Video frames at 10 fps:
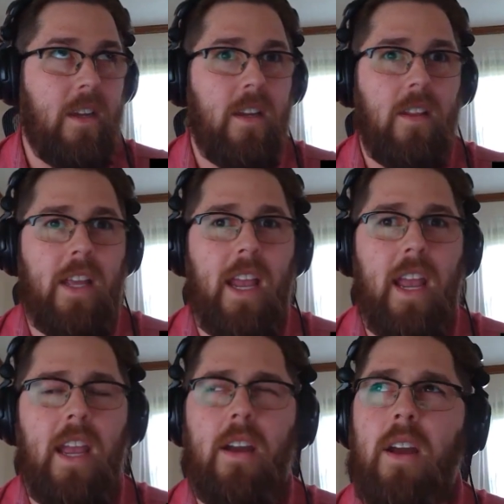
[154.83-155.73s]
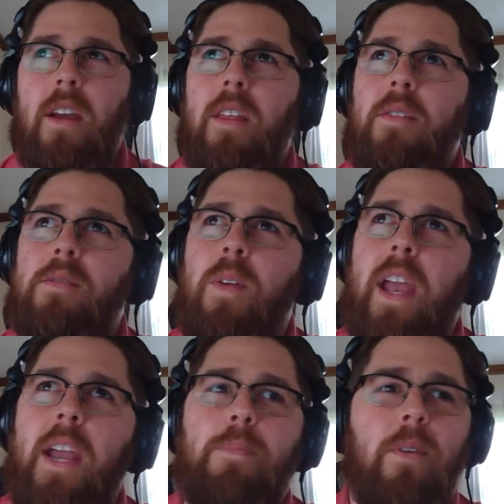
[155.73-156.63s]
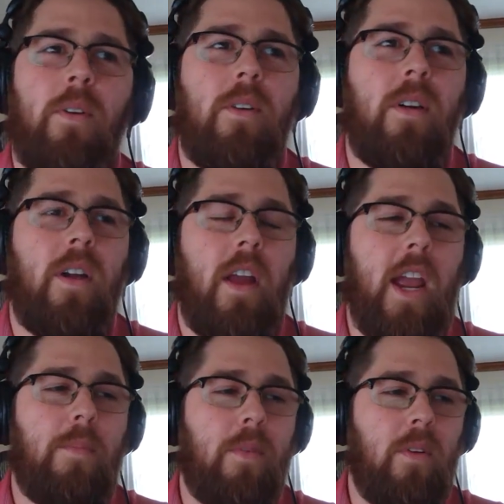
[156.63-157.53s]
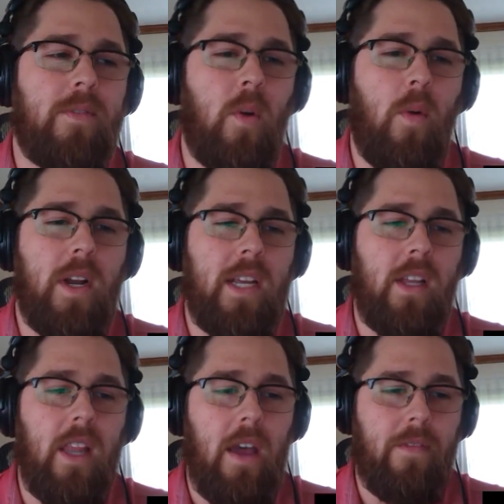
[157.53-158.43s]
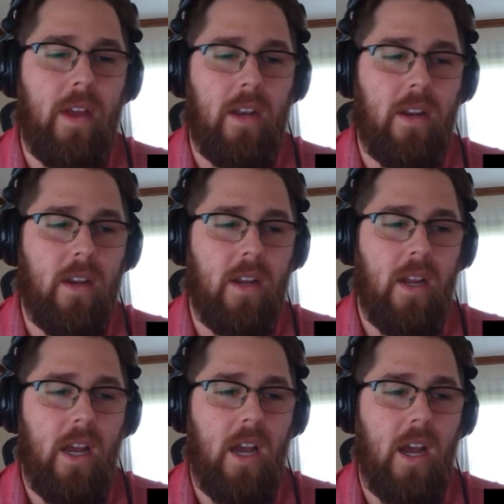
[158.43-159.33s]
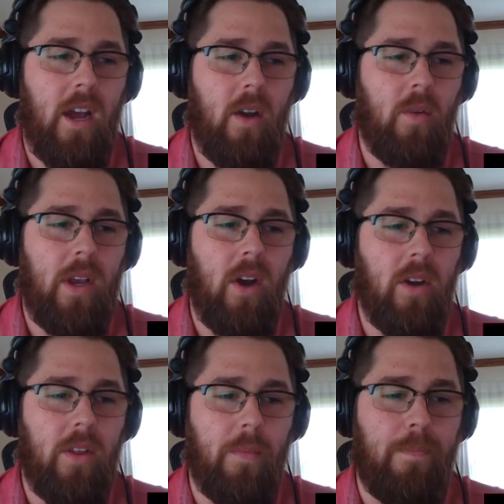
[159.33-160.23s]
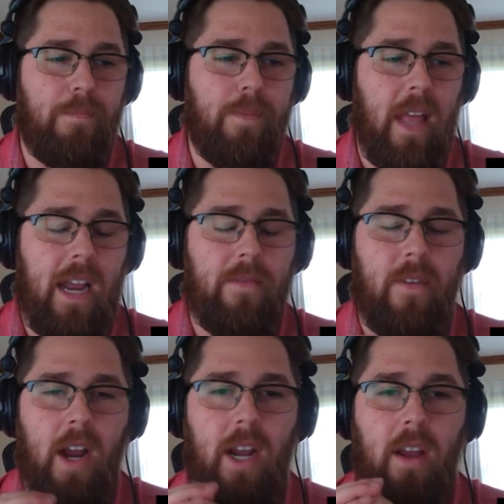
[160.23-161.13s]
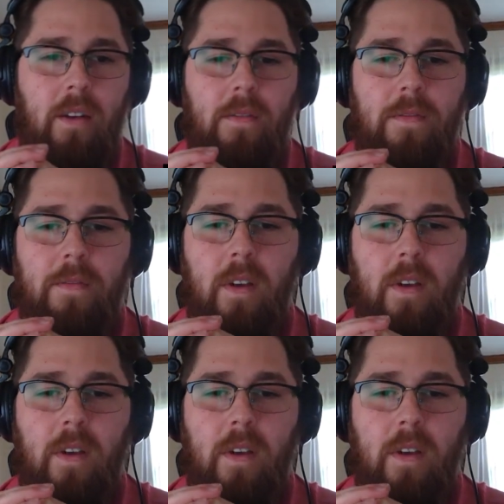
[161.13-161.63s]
Like I think it was April of 2011. We called it the Black Friday of